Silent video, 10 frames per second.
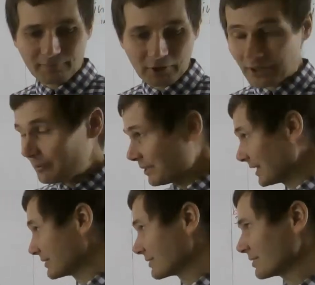Okay, but
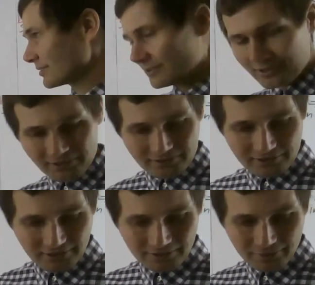that's a
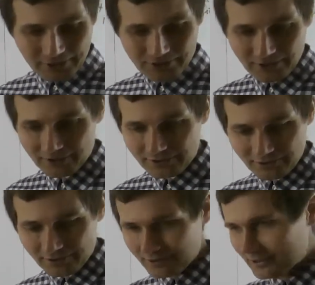good question.
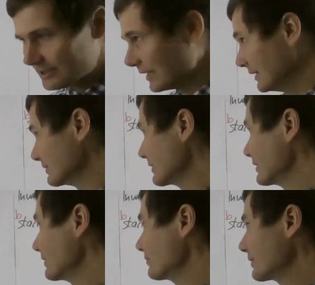So yes,
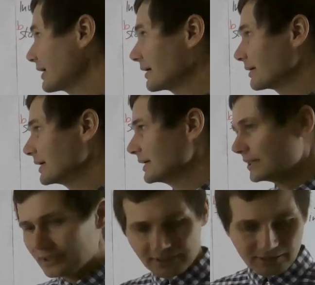thank you for that.
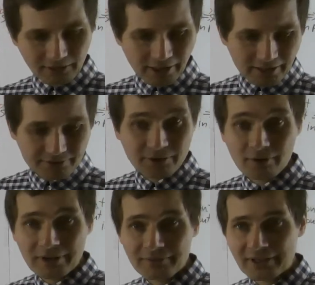All right. So
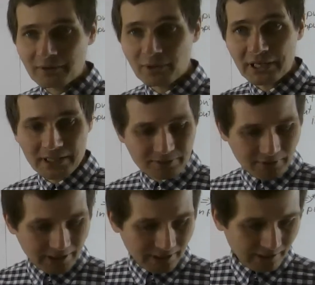if anyone has
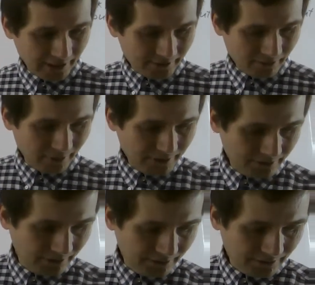other
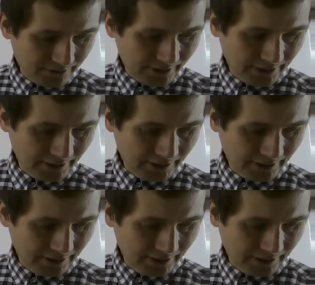questions,